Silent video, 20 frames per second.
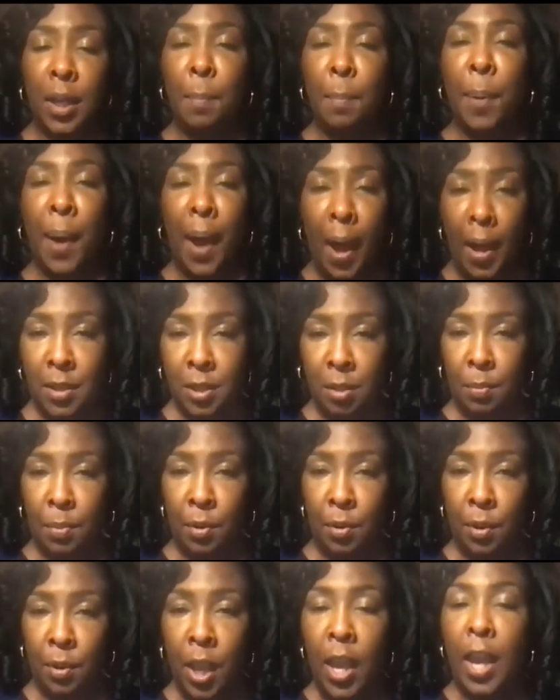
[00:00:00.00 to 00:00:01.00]

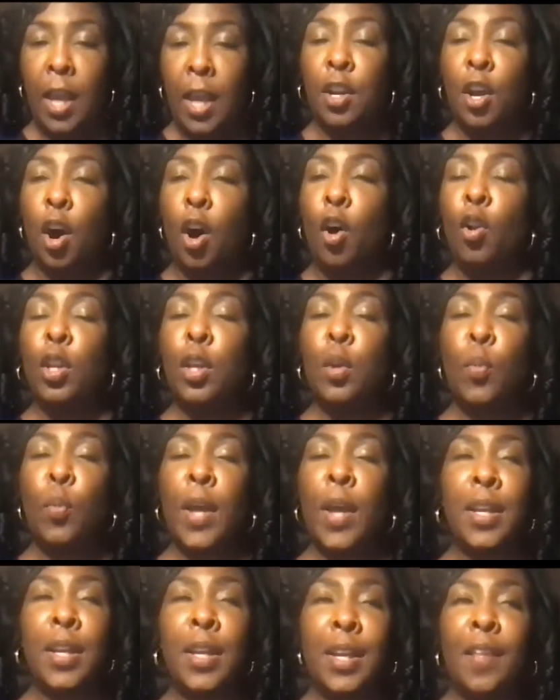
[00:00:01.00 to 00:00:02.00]
impossible. And the only
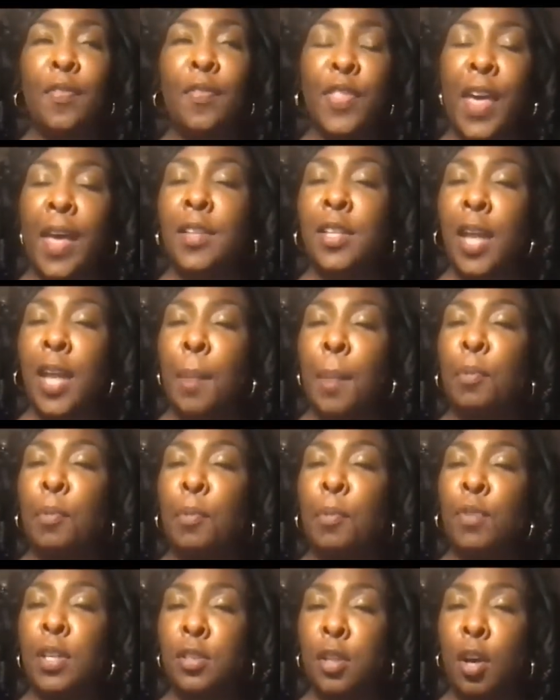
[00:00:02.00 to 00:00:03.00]
way to get that type
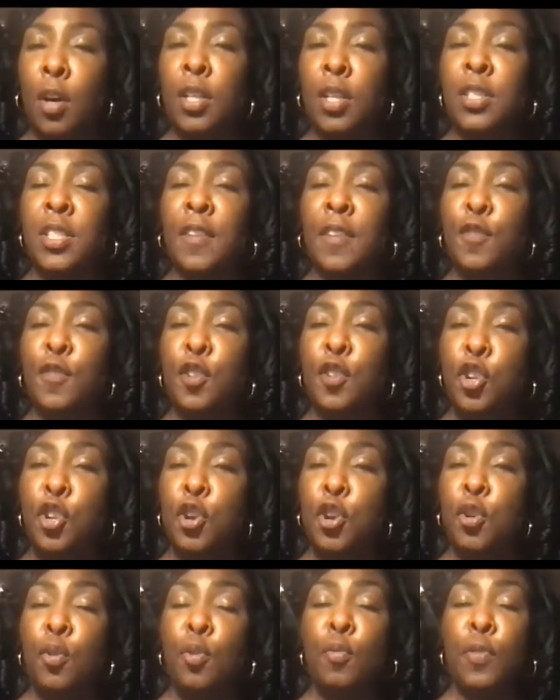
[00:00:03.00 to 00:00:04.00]
of result is if
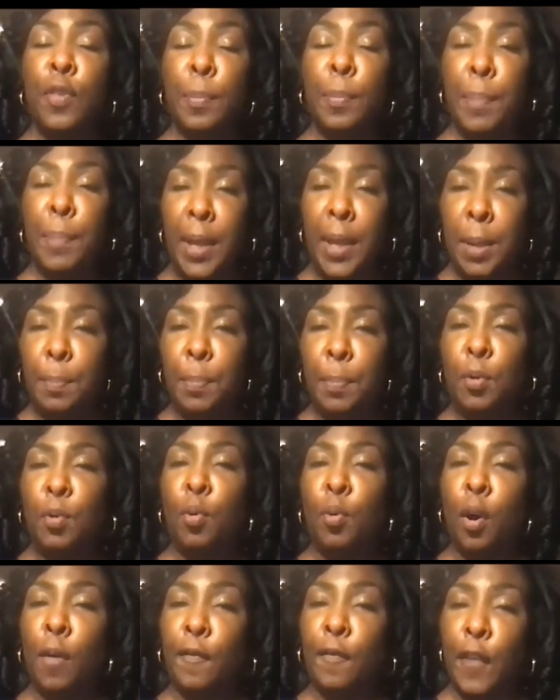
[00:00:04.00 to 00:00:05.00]
you, the people
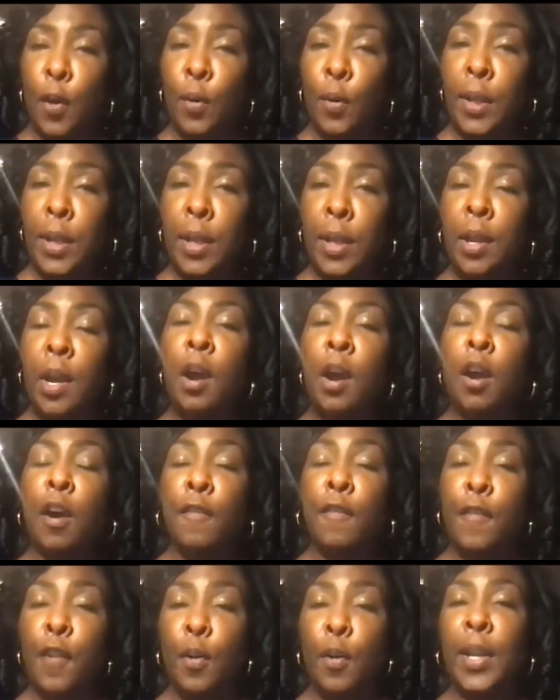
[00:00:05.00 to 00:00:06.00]
who are voting
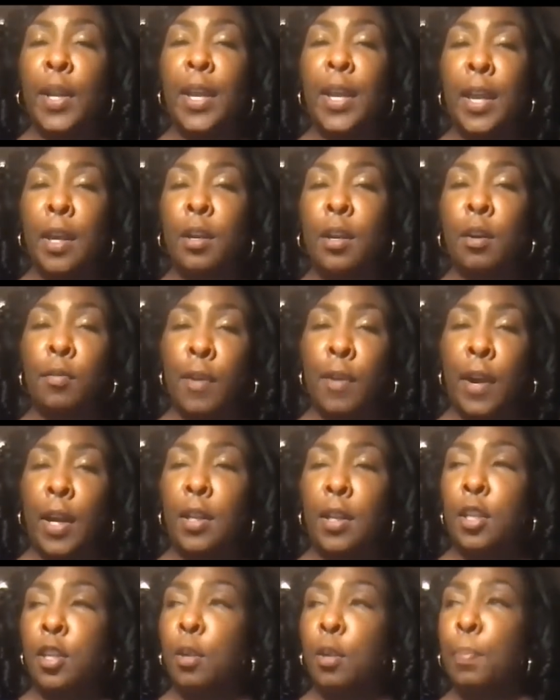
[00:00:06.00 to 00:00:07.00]

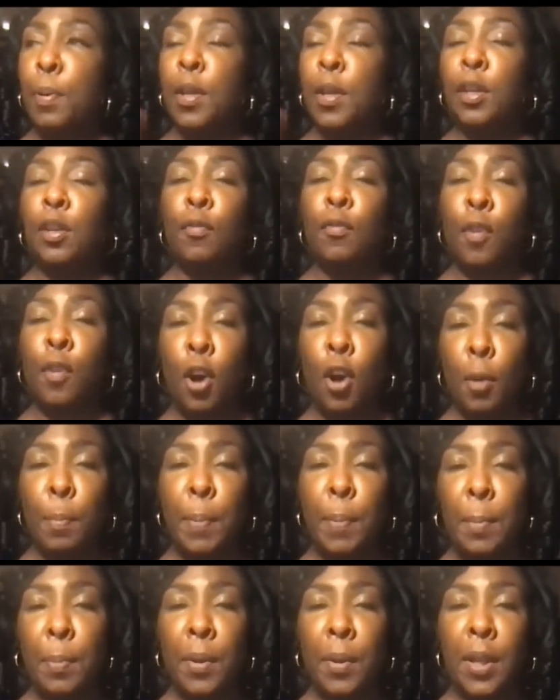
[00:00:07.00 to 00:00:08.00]
incorrectly. You're putting the wrong
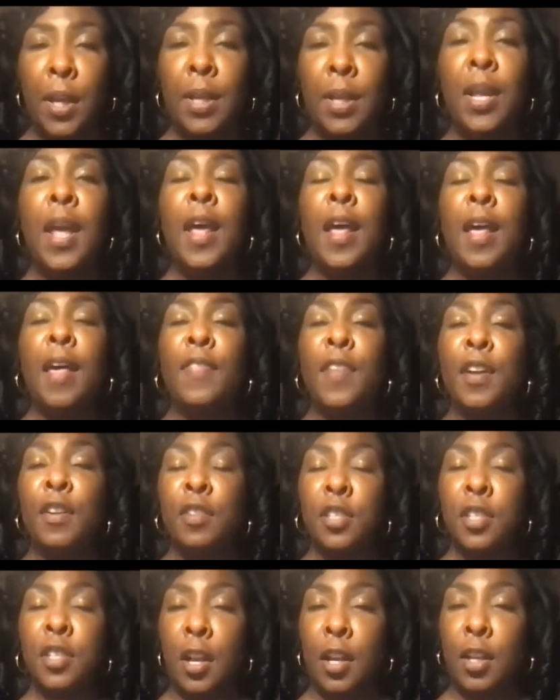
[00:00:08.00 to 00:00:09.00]
people in and they're
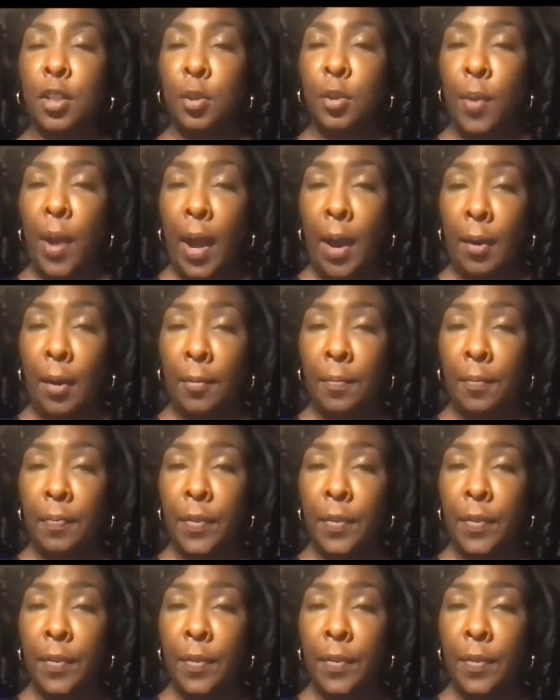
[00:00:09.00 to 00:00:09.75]
selling you out.